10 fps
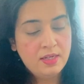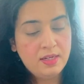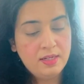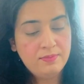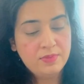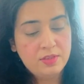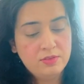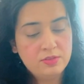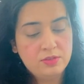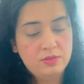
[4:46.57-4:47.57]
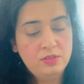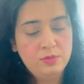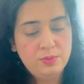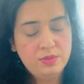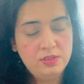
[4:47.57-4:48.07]
um there so
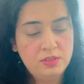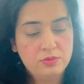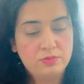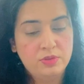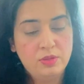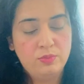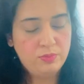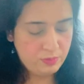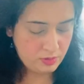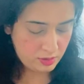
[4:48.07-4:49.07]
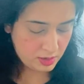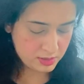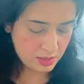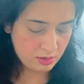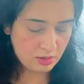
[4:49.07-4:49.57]
this this is really
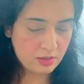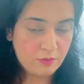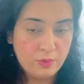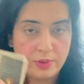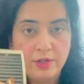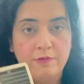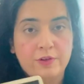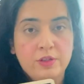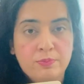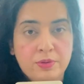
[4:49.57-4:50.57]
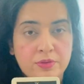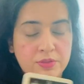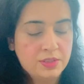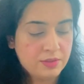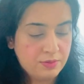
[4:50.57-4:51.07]
causing a lot of worry for your
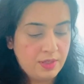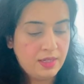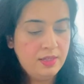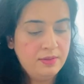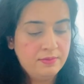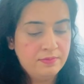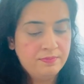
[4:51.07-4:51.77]
person okay